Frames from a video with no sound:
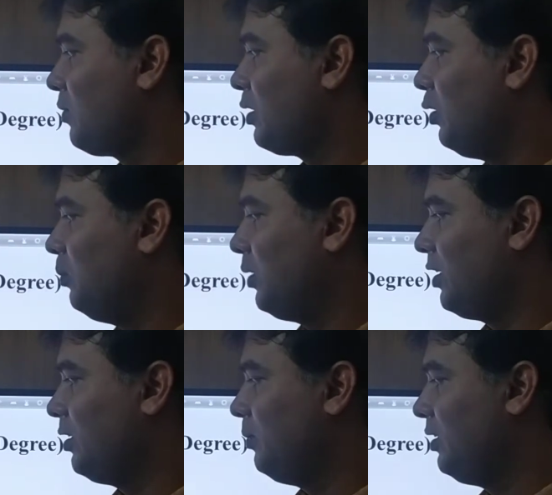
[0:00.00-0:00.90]

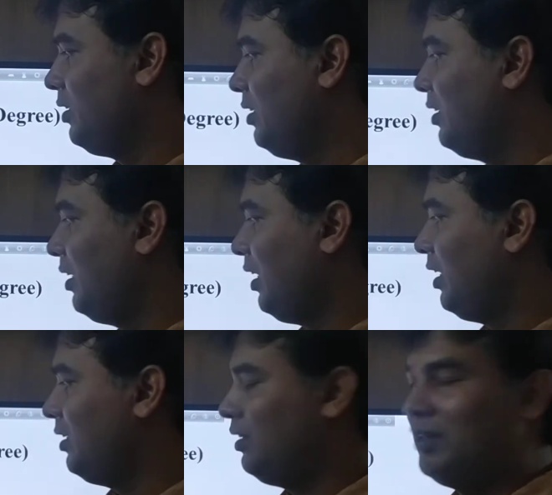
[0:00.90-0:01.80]
comparative degree
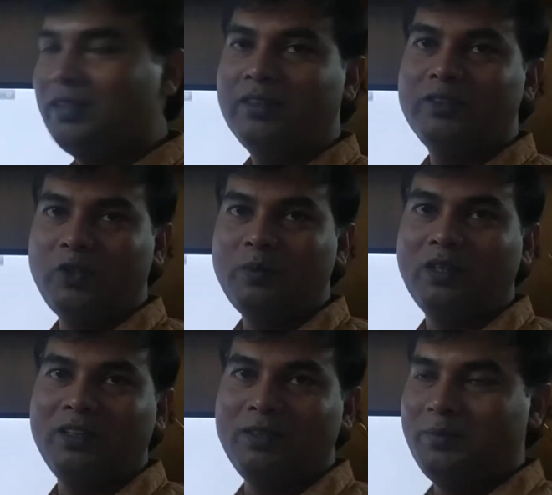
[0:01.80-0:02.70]
and then
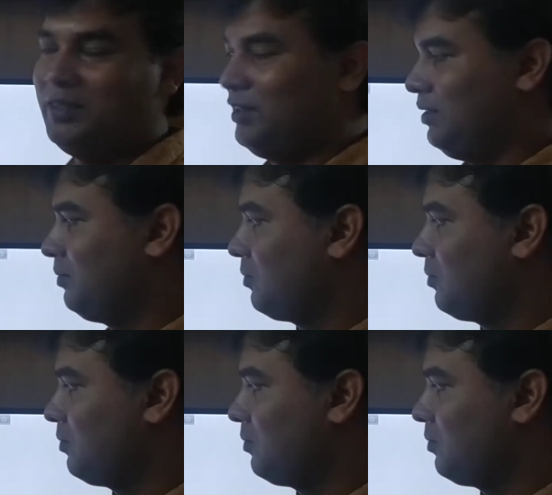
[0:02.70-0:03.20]
superlative degree.